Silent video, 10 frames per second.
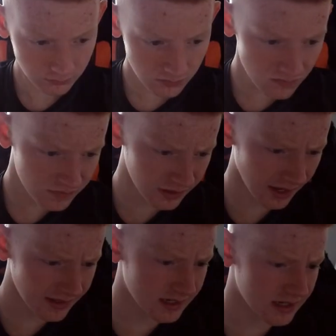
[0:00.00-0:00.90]
The
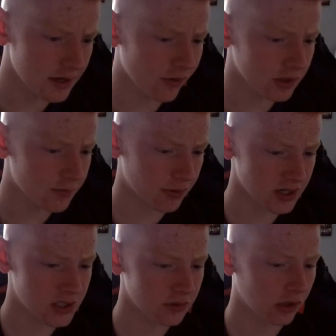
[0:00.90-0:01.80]
19-year-old
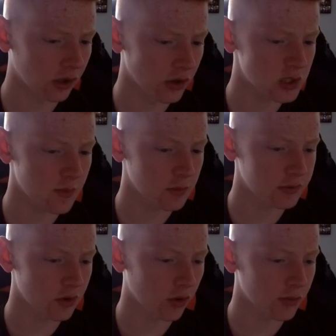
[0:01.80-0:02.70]
impressed during a loan spell with
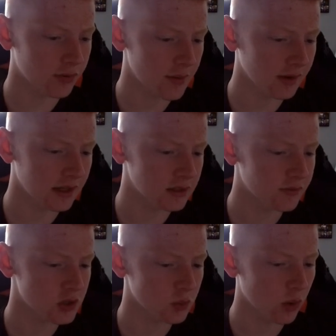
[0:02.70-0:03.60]
Northern Premier League
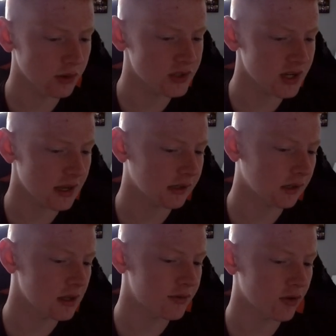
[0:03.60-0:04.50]
Division 1 side
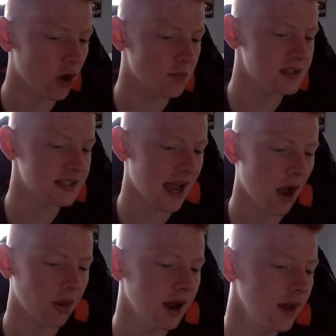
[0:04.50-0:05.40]
Cleethorpes
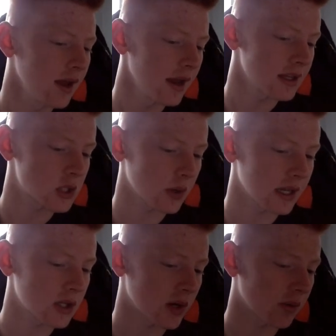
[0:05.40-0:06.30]
Town in
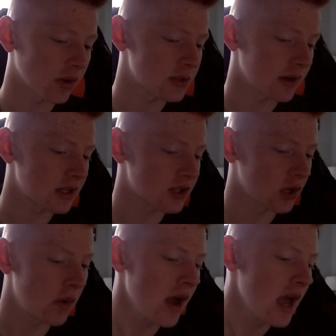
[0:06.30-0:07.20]
2021-22.